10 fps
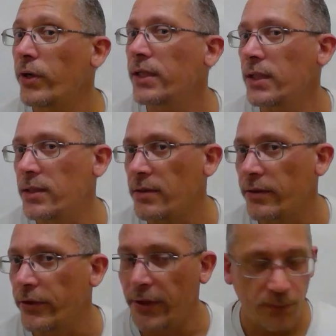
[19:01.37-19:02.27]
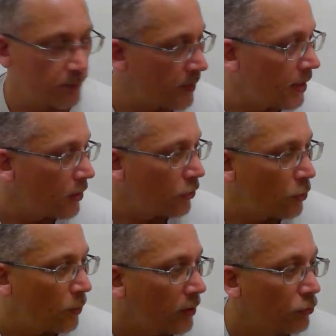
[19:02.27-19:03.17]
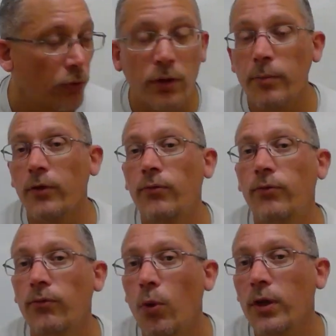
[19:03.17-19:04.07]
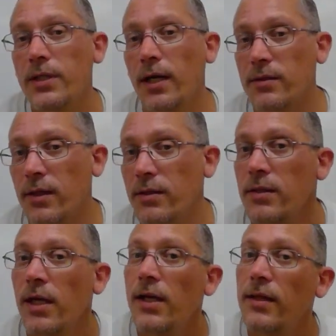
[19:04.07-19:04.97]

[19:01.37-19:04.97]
trailing 0? Well, rule number 4 tells us